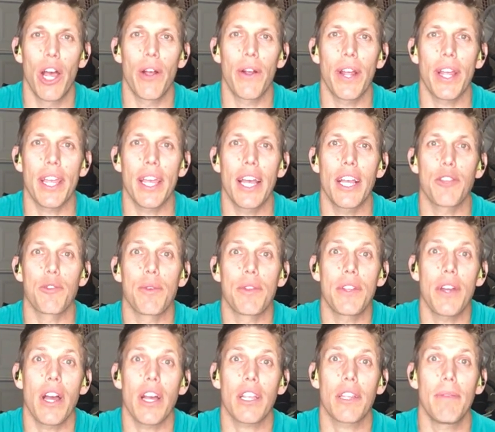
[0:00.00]
All right, guys, we
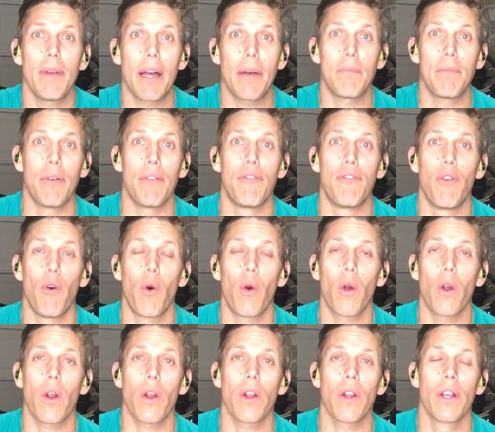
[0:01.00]
talked about
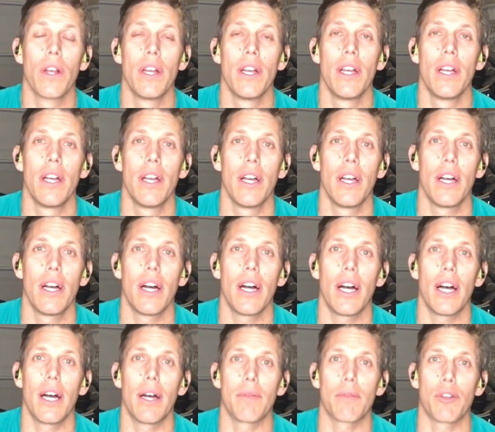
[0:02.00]
before
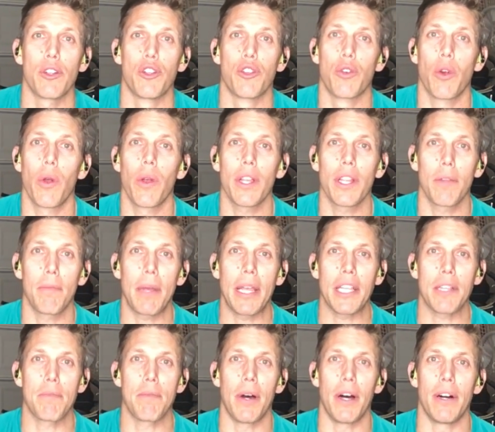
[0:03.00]
controlling the
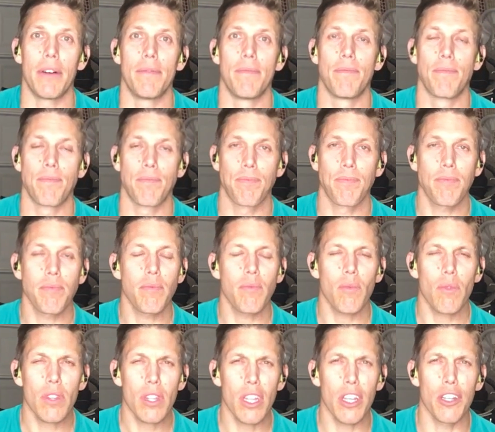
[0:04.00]
baseball.
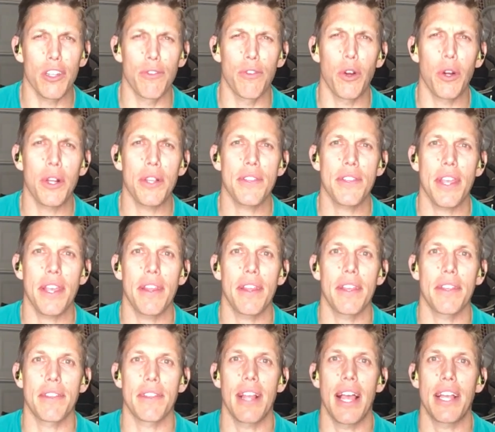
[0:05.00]
You've heard us say
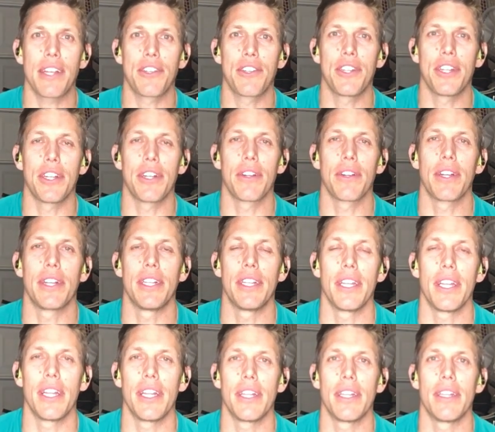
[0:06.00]
this last year
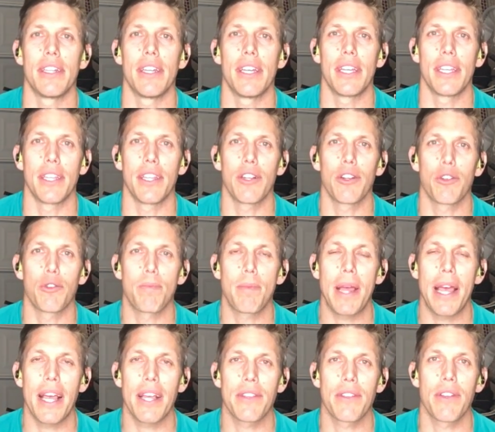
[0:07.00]
in years
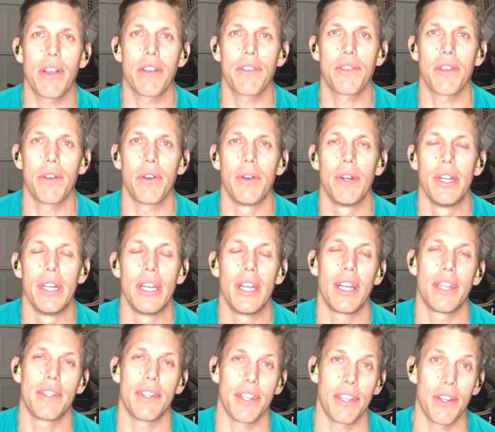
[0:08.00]
past, also,
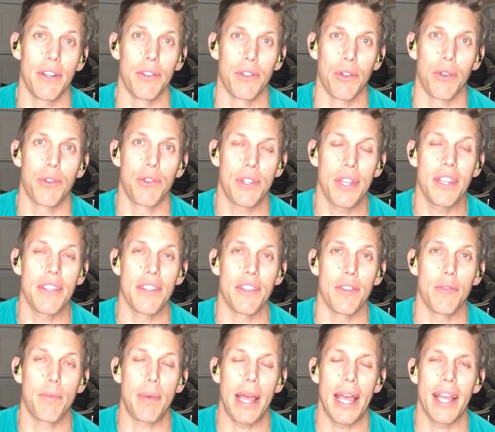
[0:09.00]
say years or
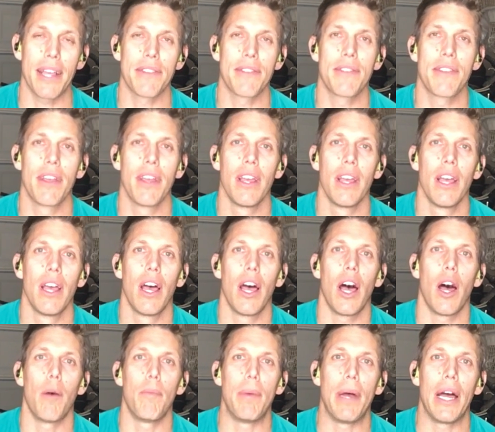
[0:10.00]
seasons past,
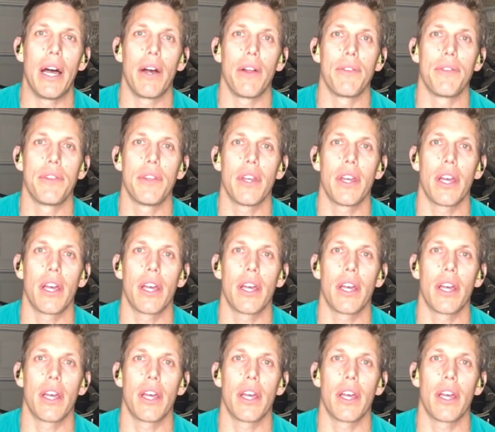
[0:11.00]
about